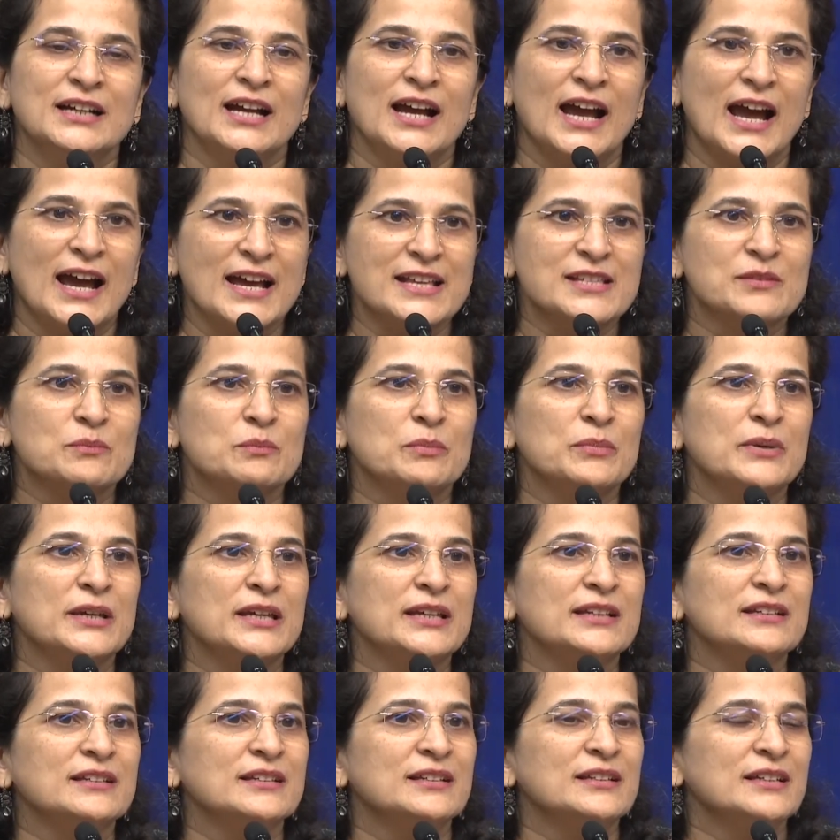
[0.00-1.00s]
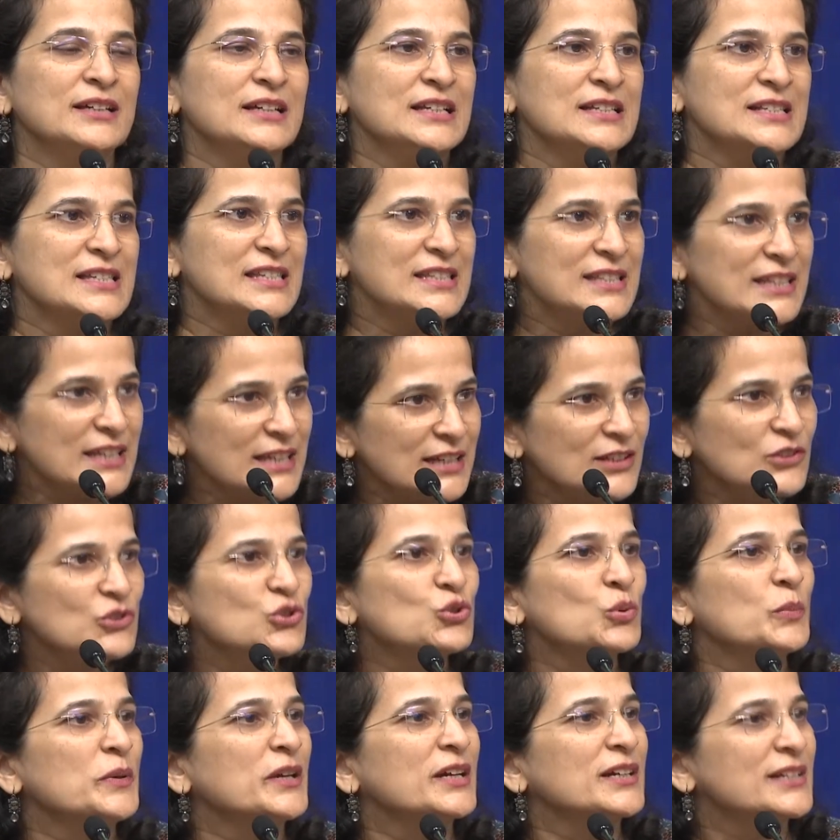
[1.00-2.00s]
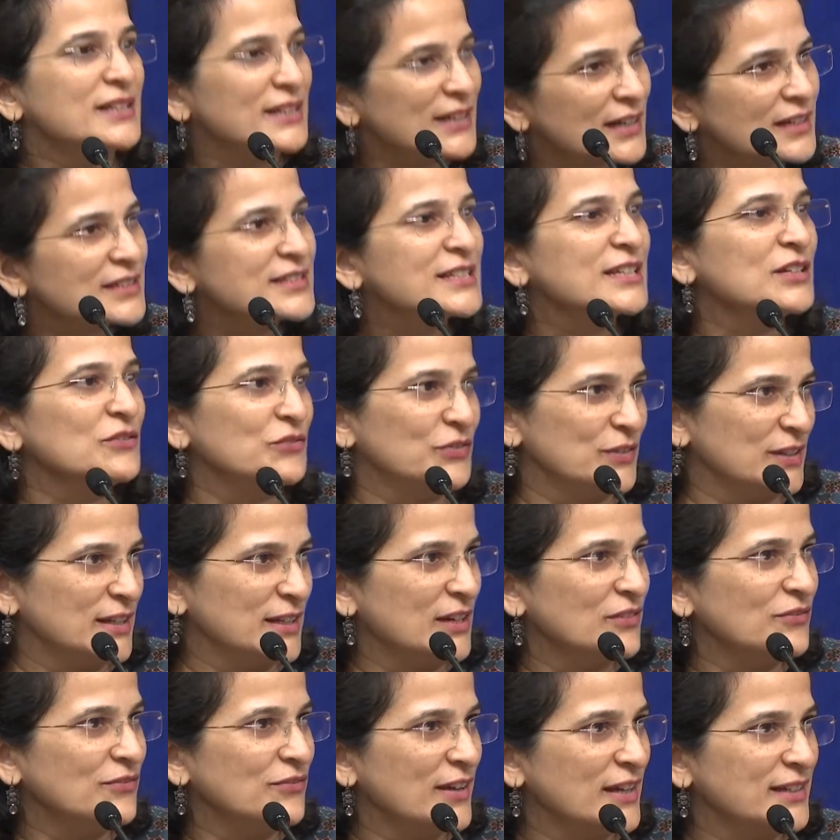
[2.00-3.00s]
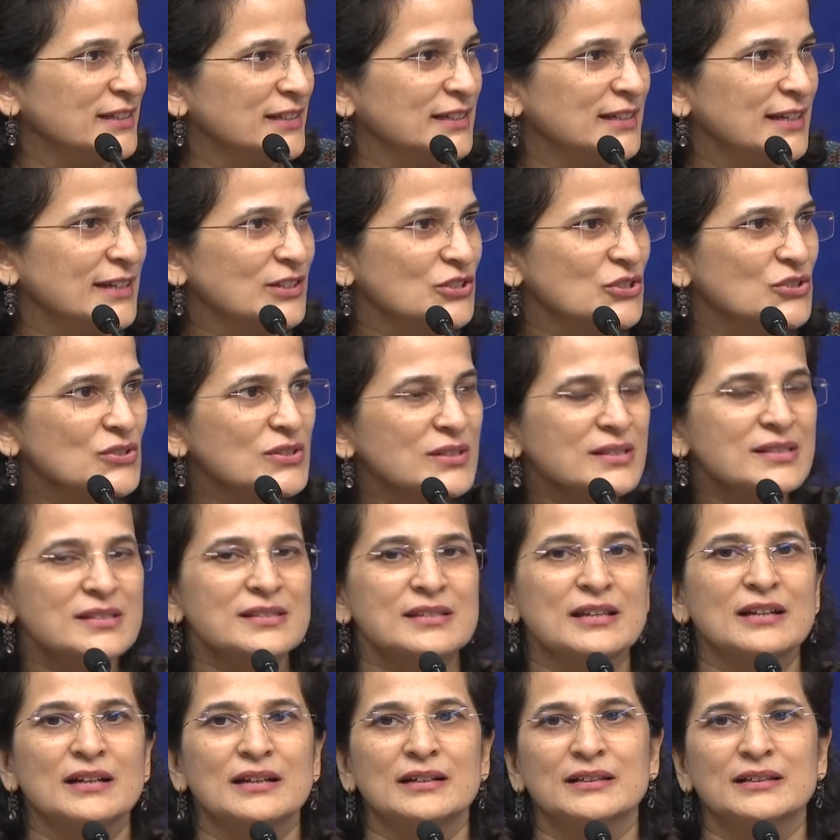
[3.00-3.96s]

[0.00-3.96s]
has been seen to be conducting free and fair elections.